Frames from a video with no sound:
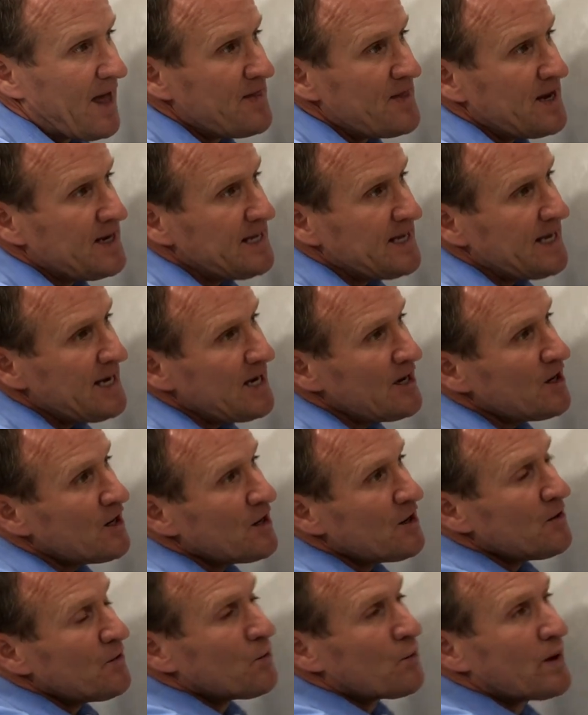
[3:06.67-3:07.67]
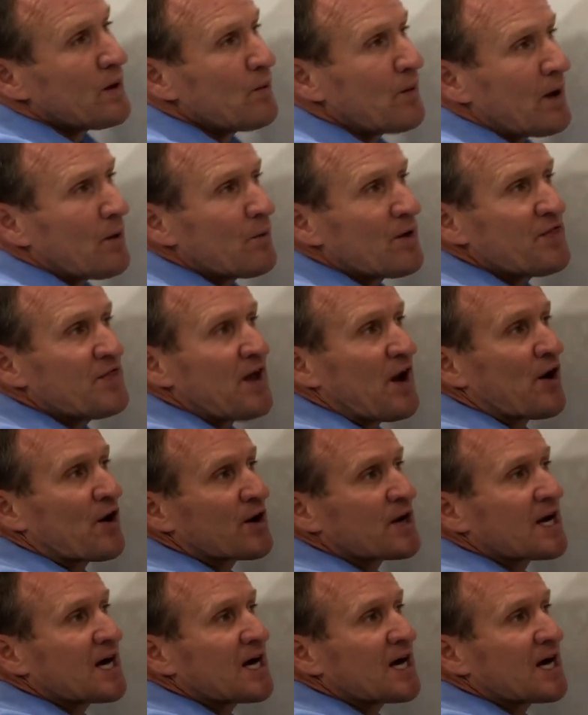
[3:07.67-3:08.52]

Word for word: And then here, we went with our